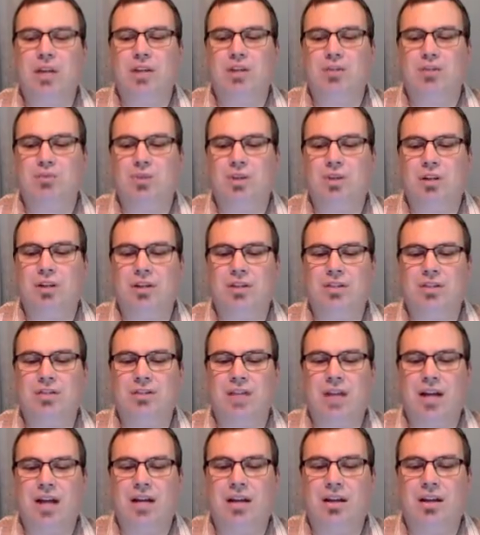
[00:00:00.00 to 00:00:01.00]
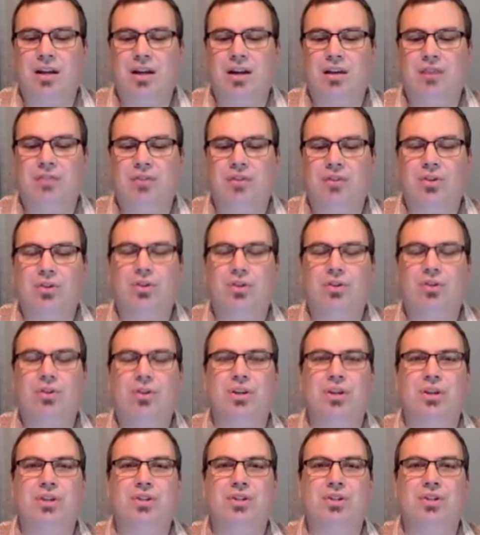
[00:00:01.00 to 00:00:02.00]
as well as that of the
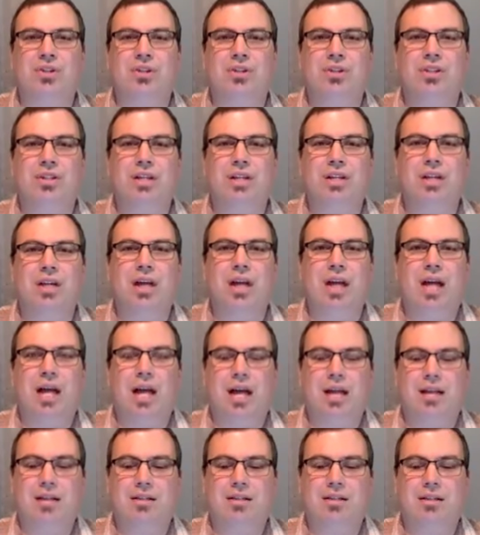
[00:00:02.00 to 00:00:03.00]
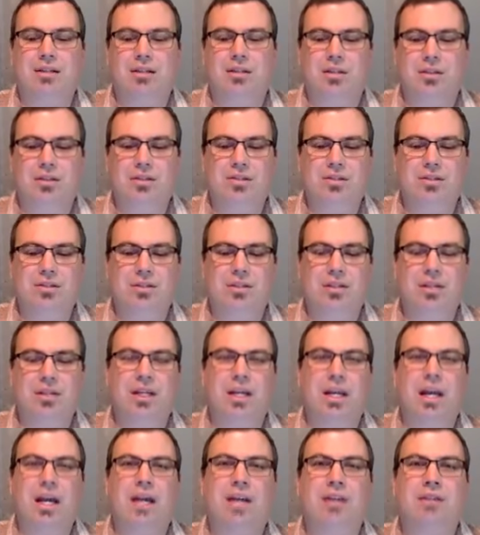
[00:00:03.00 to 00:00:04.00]
early church as
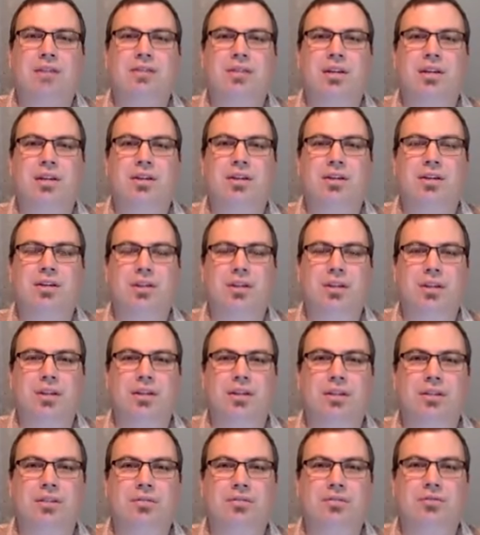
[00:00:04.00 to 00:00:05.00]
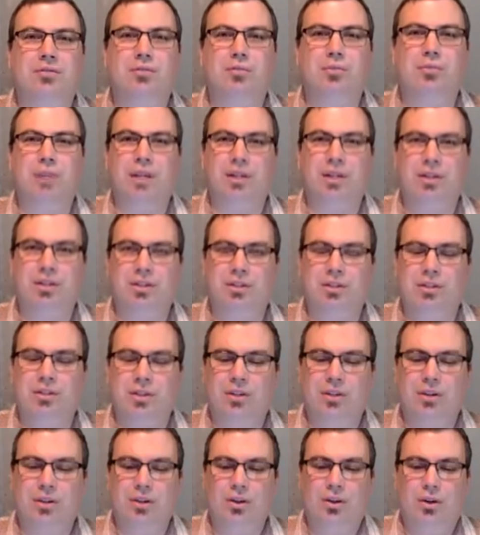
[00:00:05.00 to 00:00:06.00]
closely as they could, for better
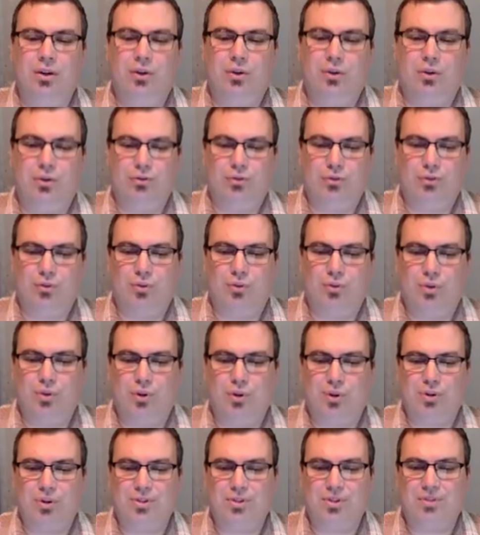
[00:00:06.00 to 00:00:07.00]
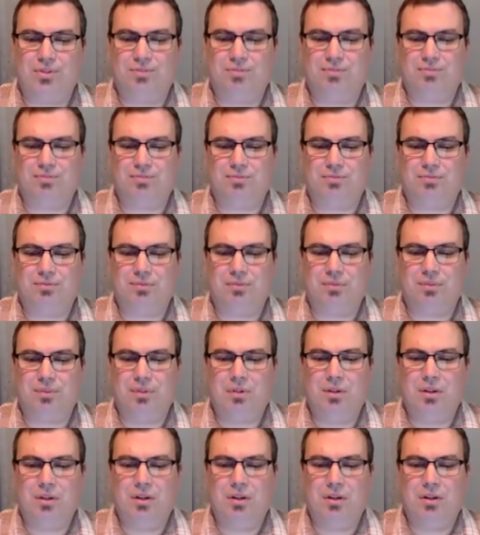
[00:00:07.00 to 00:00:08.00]
or for worse.
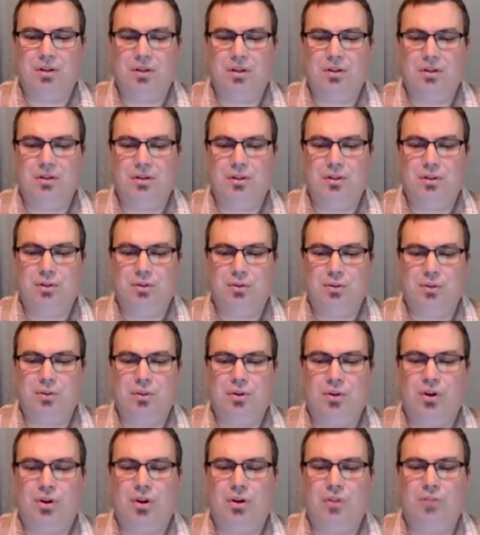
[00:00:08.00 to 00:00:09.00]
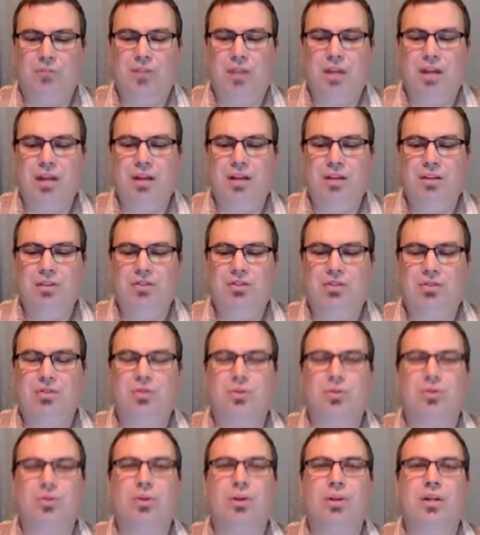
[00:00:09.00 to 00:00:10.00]
There are many
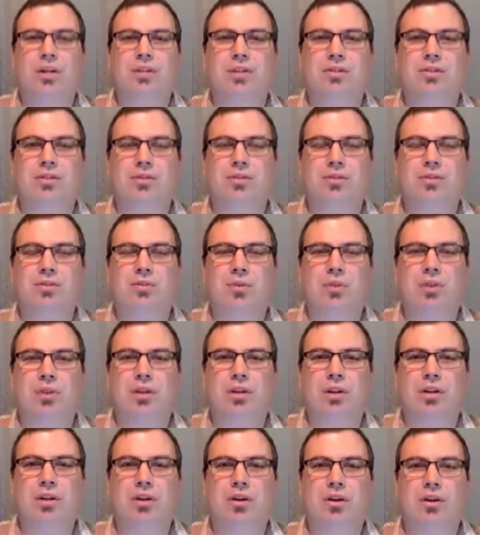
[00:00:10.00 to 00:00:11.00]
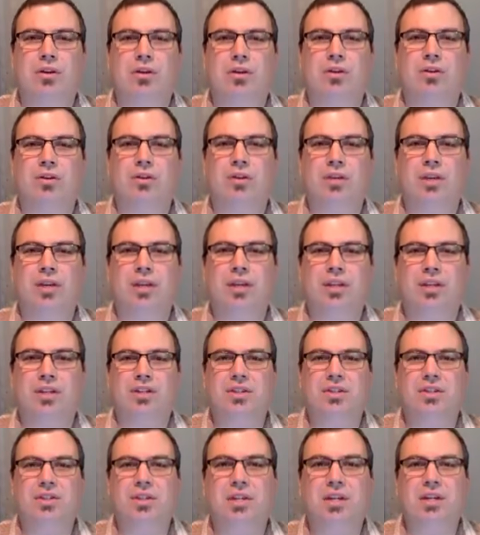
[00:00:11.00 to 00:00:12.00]
stories within our early
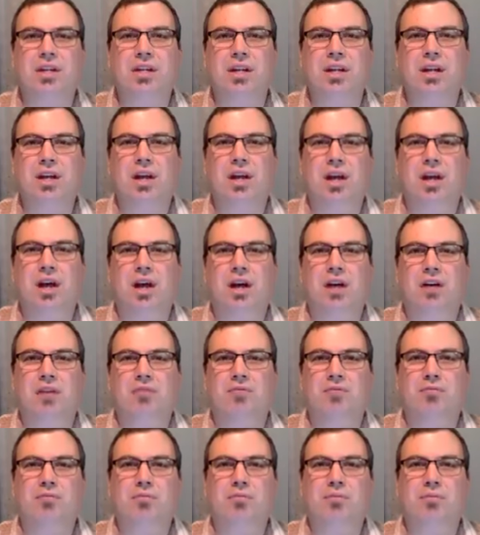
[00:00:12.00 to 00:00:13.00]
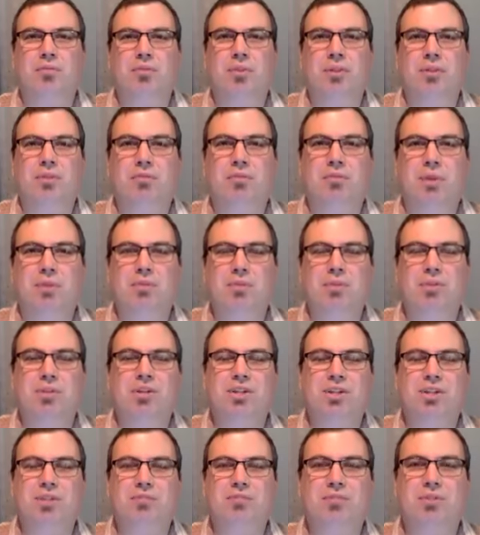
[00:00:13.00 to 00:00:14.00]
history of the
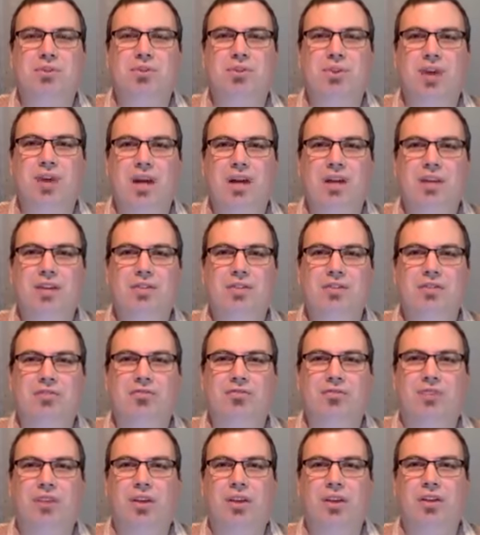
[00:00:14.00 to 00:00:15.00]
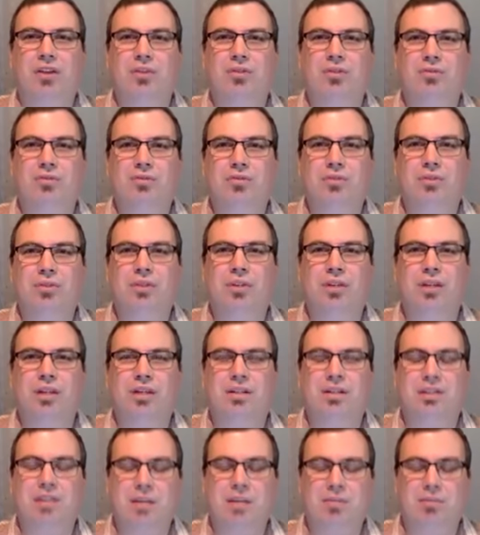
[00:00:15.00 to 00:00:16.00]
membership trying to follow the
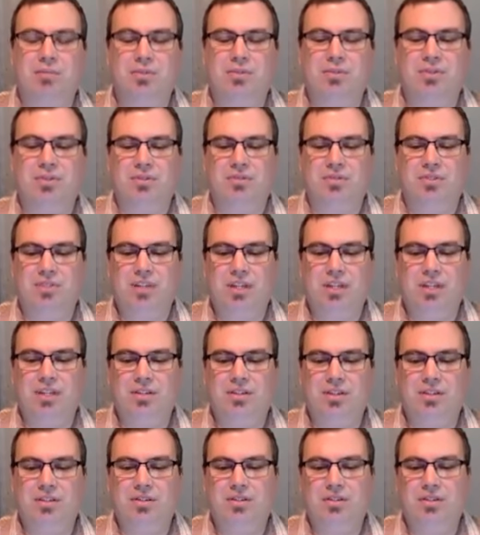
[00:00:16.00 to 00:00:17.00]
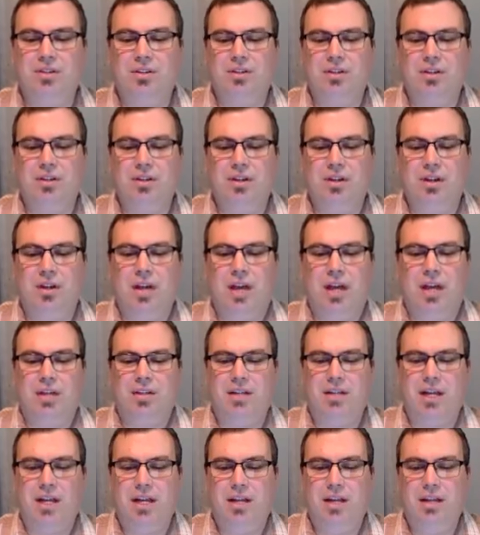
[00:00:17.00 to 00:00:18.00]
examples of Jesus and
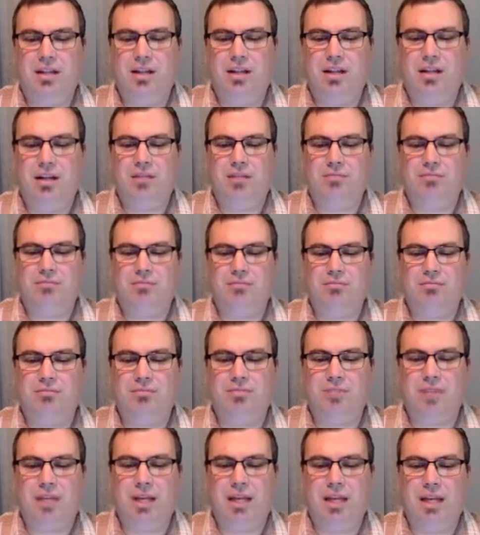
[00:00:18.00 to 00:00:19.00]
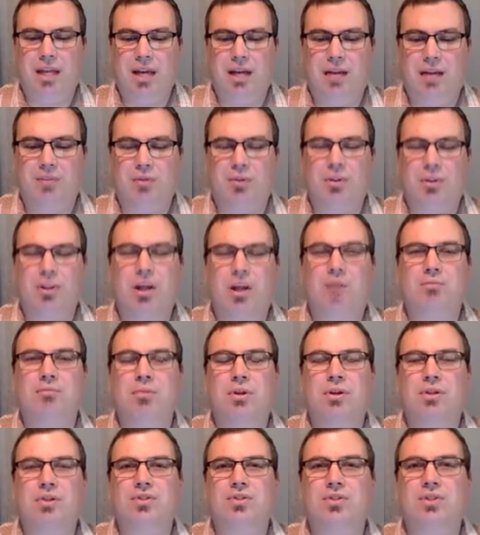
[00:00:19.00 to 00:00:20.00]
taking them again with
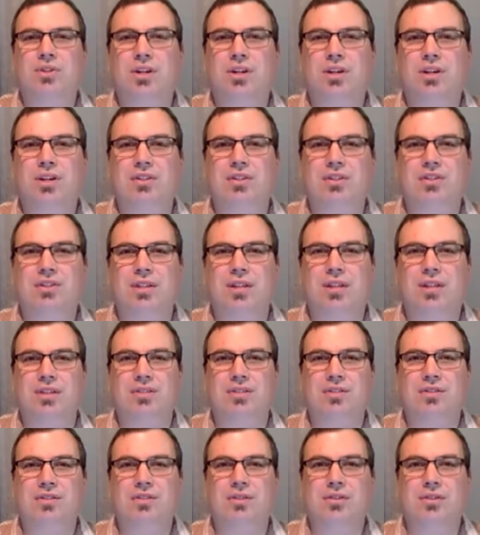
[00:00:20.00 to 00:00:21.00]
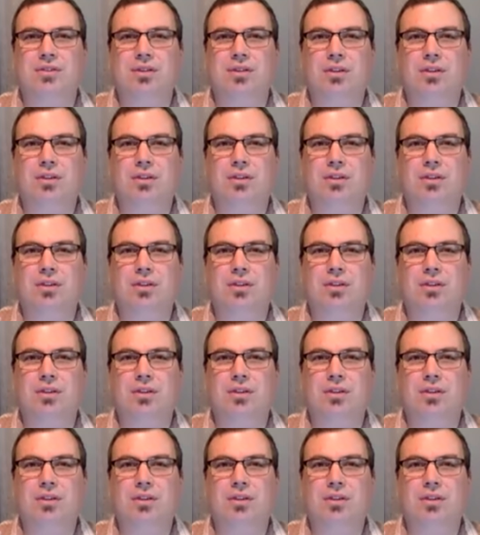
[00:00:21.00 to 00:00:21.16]
utmost seriousness,